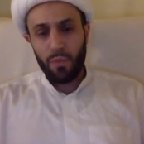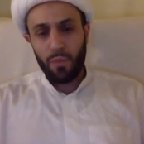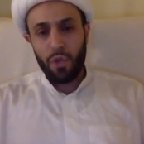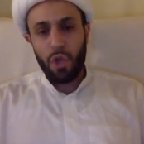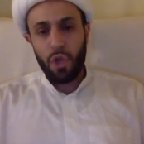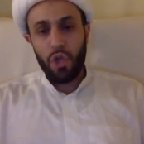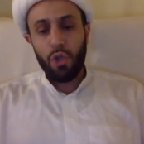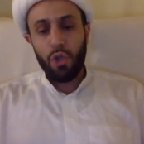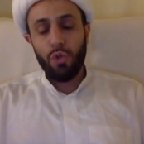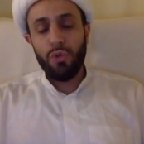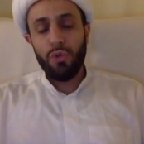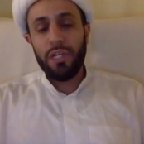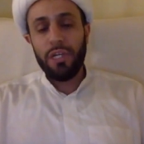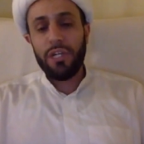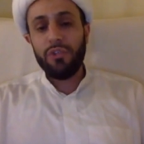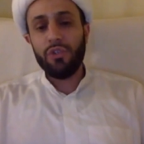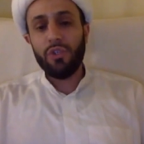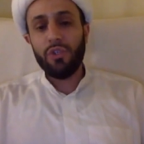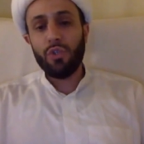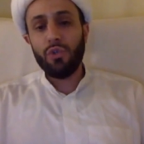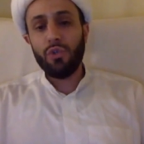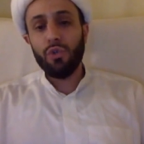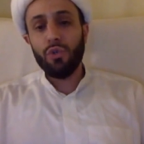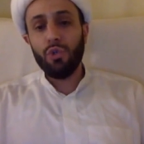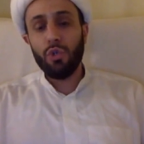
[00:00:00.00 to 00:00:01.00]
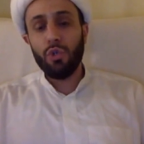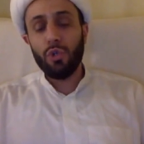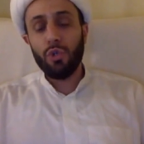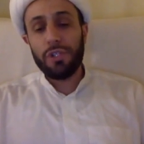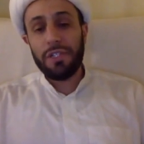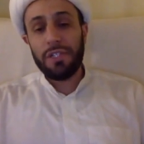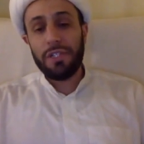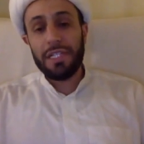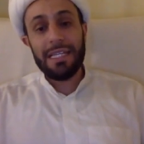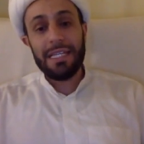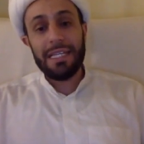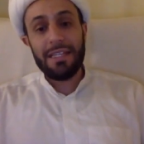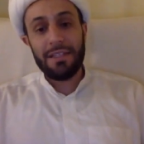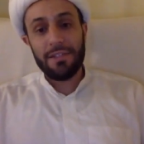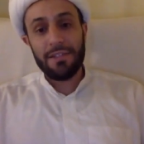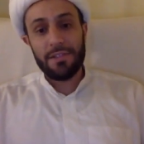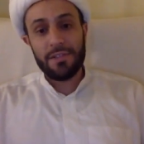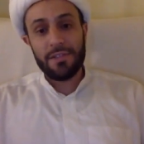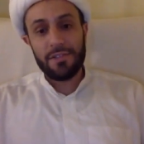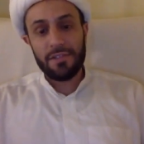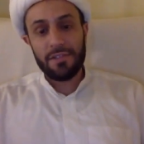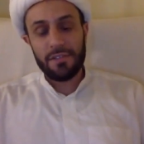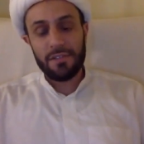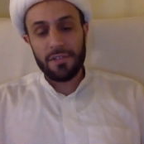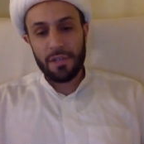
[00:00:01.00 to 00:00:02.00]
you need to do good
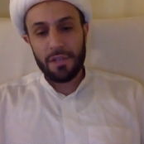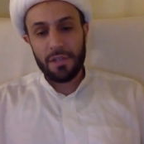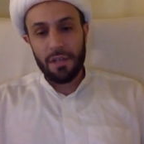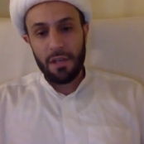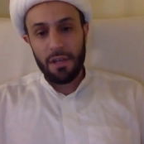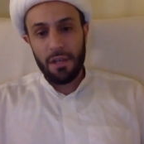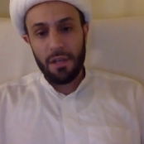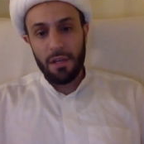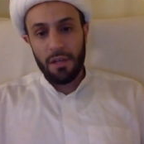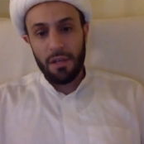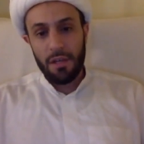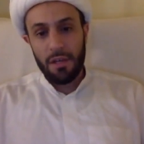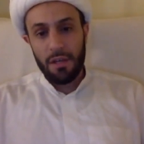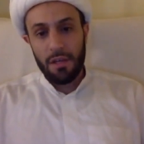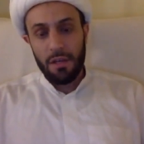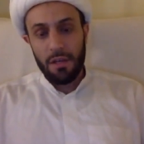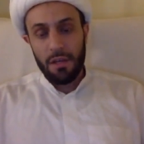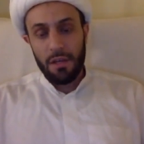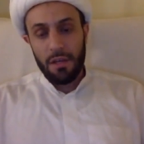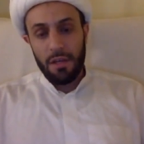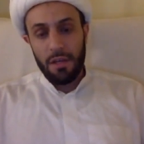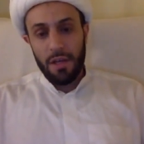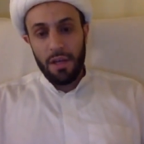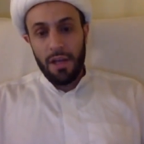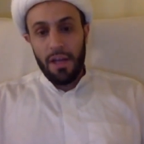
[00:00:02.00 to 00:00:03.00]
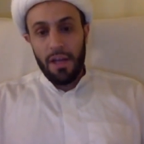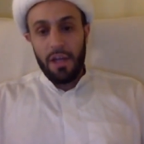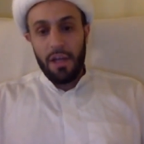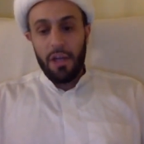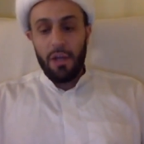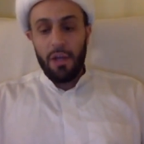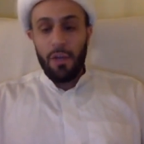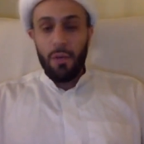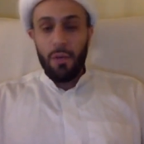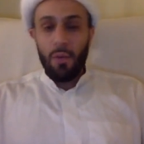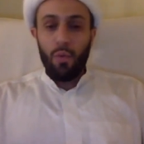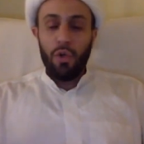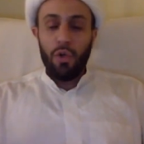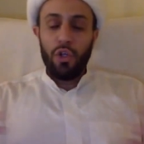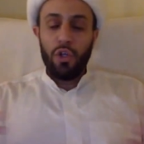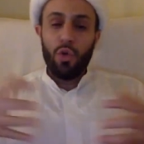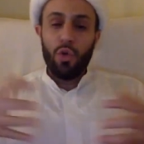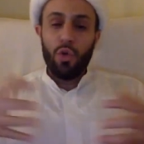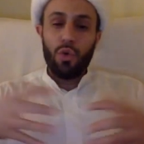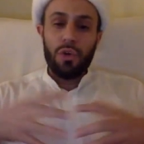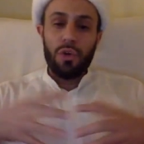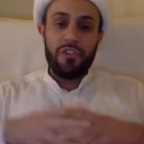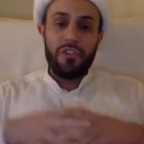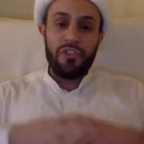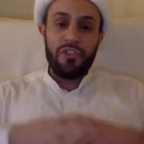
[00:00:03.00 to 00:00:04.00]
deeds. When
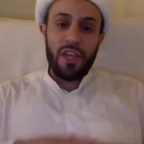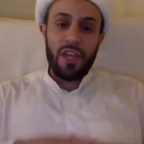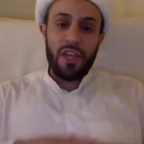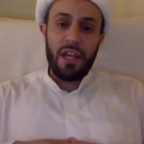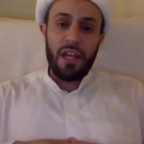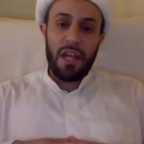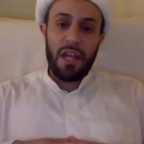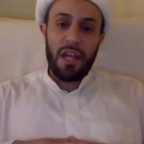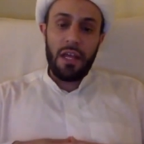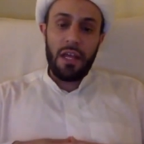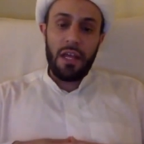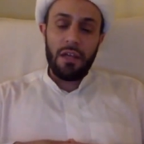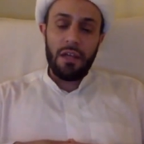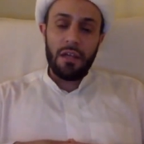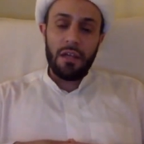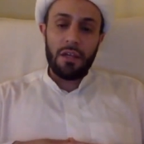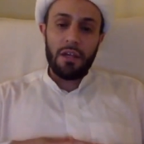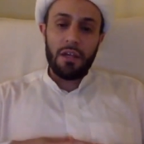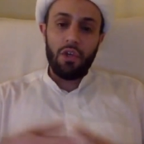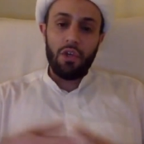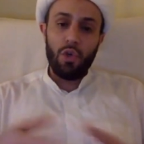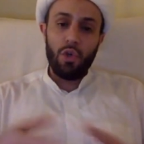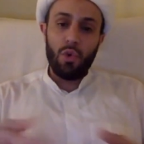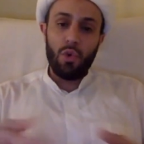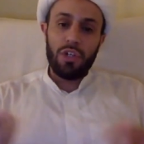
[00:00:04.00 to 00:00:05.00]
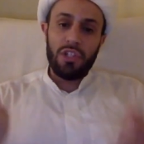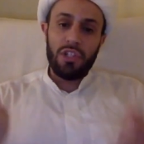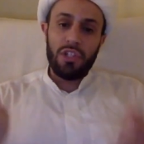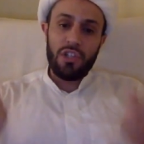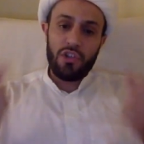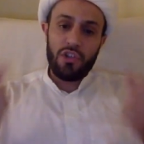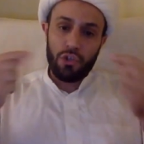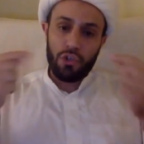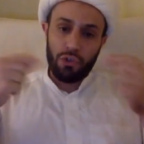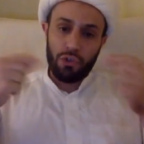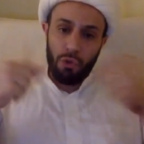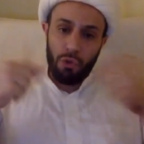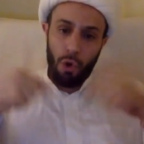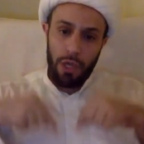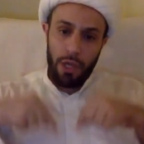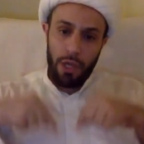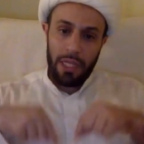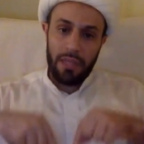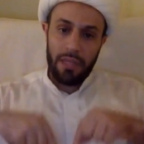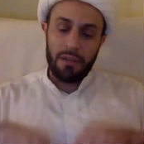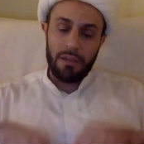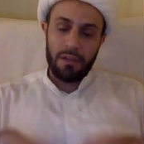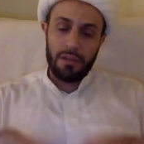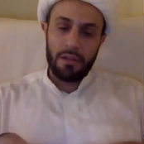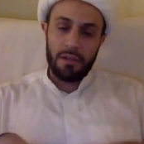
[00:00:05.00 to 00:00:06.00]
you were sinning, you were destroying.